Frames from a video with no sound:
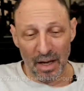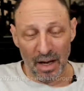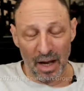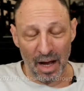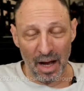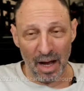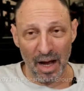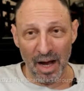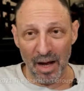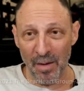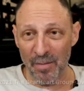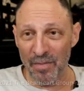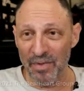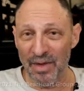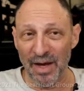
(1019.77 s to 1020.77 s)

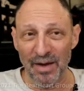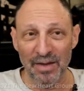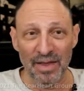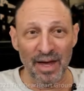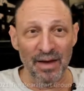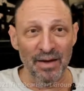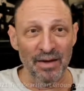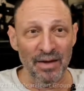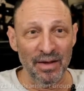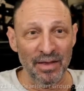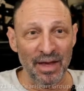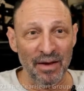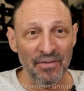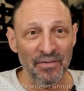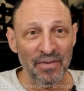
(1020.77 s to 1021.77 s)
They
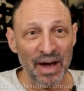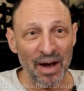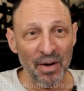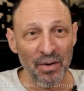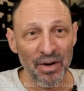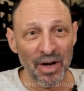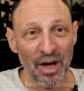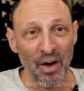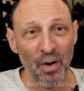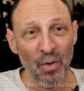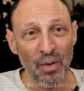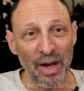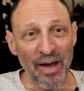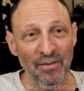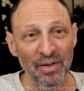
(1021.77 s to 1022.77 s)
found, we
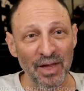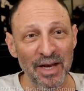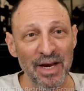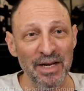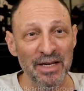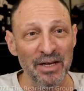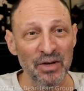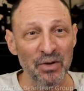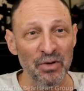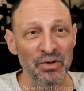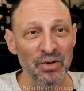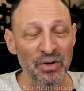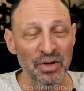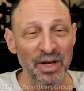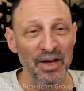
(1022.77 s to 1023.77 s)
have LinkedIn
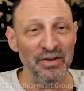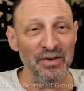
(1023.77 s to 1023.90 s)
user, yes, I